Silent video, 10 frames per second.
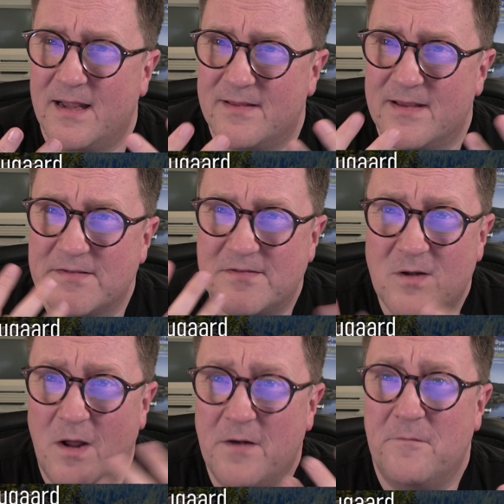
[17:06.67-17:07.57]
there's a
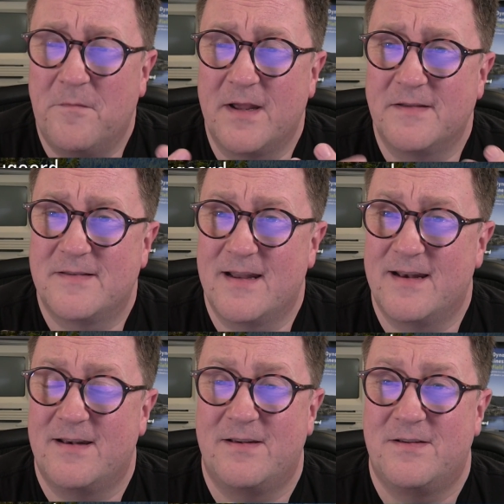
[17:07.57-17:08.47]
lot of things
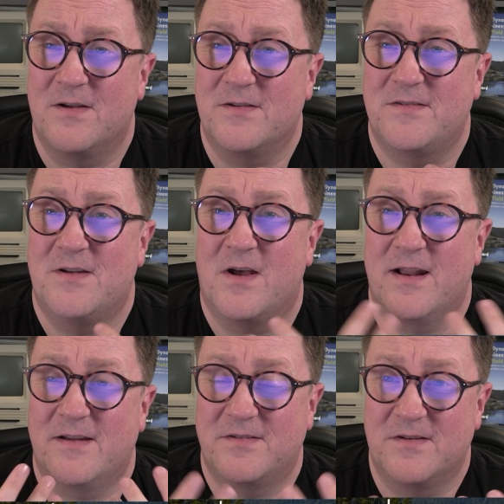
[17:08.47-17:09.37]
that does not
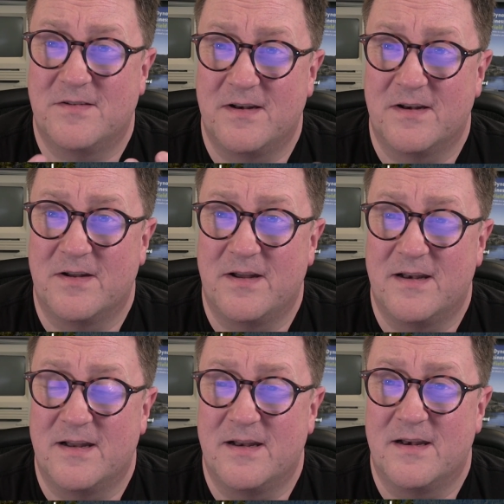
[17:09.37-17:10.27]
exist in
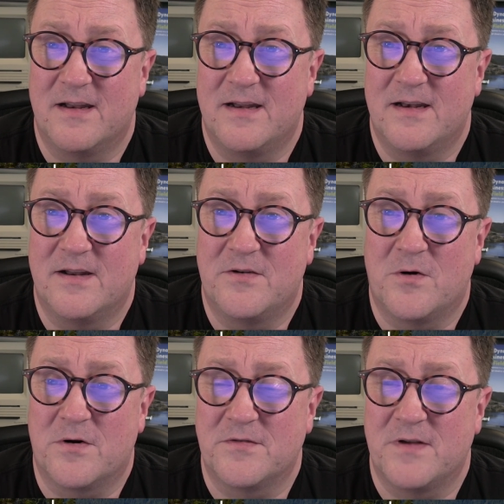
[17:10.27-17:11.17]
the
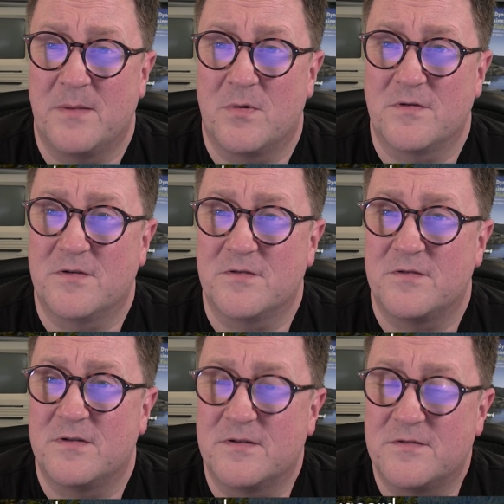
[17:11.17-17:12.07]
Docker sandbox,
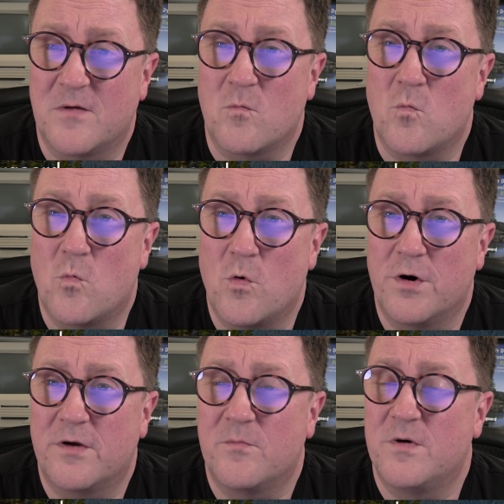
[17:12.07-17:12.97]
does not
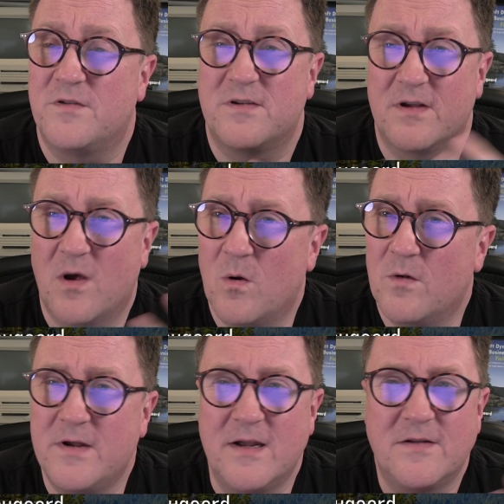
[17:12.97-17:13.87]
work, which all
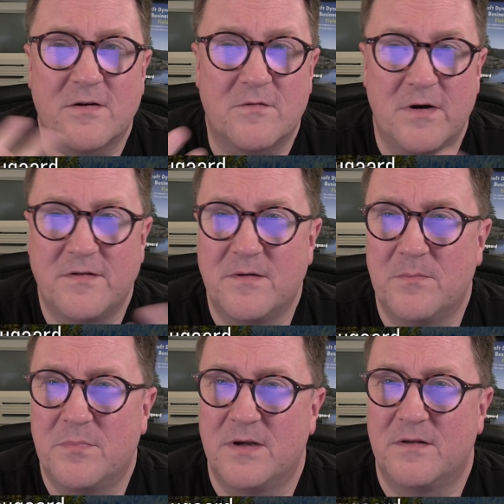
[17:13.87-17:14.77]
the integration
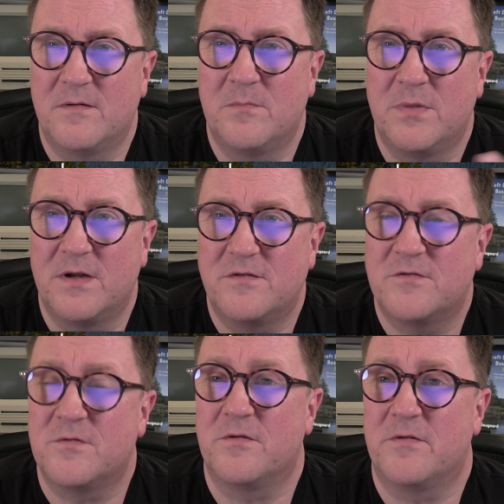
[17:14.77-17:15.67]
bits
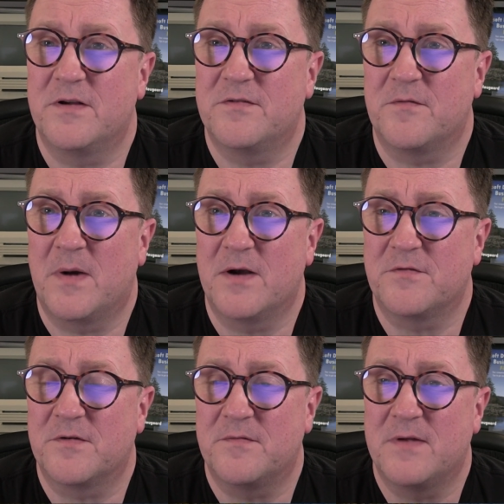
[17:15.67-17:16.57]
to the rest of
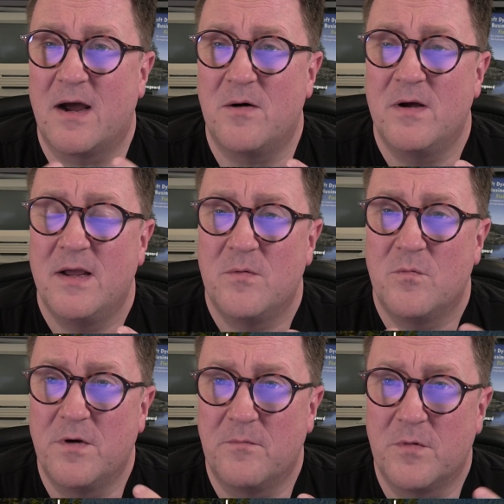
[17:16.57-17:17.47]
Microsoft. Now
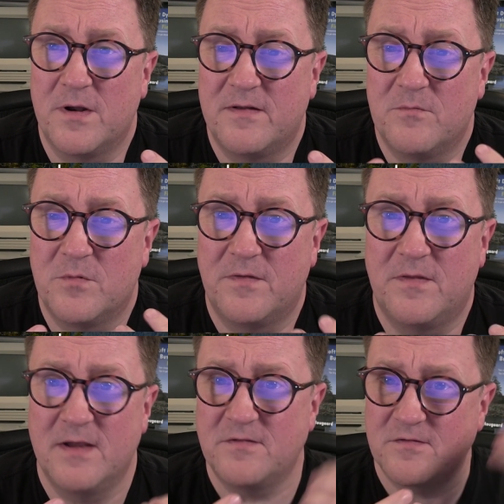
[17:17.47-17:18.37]
with
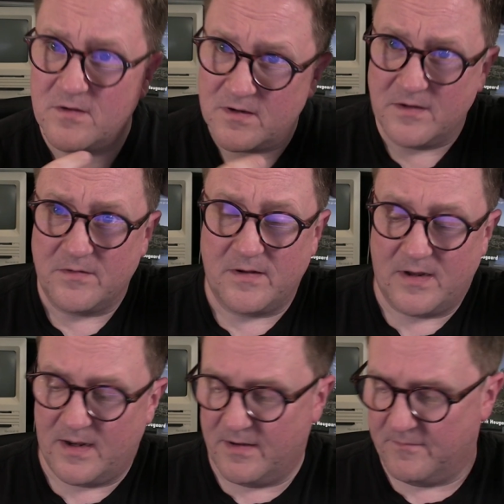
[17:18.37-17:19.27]
this,
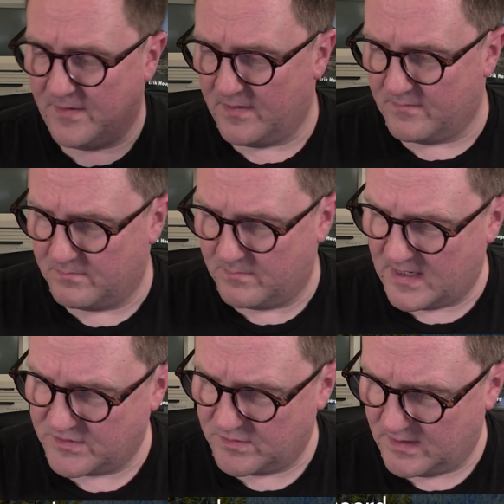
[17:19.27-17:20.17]
and I think
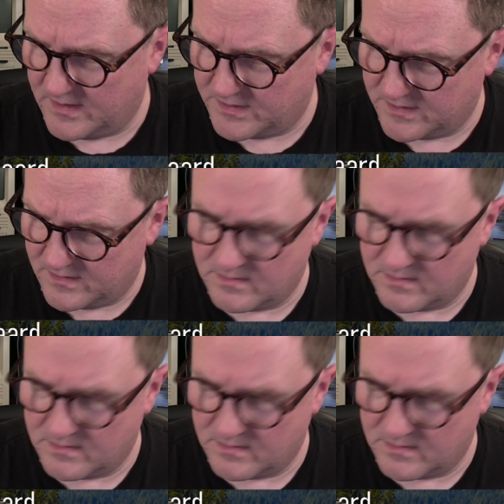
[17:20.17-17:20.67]
actually let's